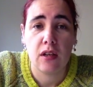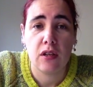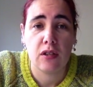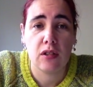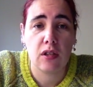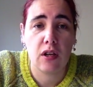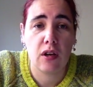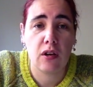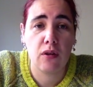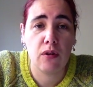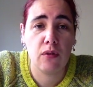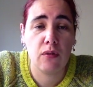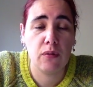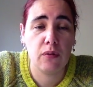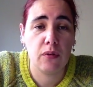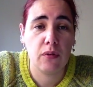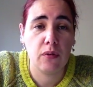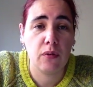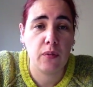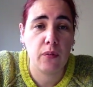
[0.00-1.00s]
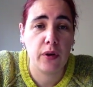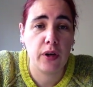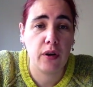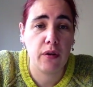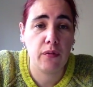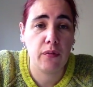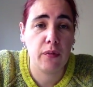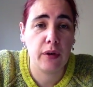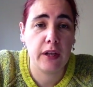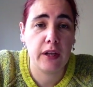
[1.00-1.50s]
So
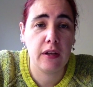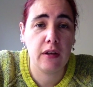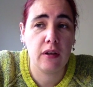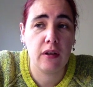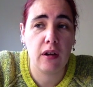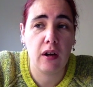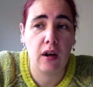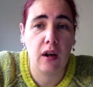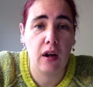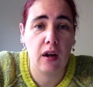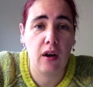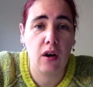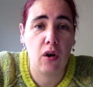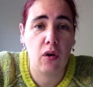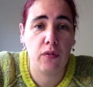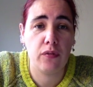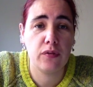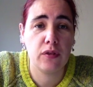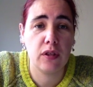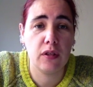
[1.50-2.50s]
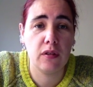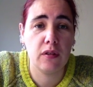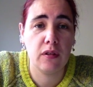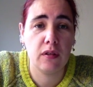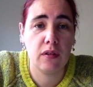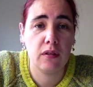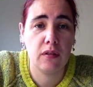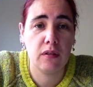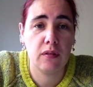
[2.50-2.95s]
we often,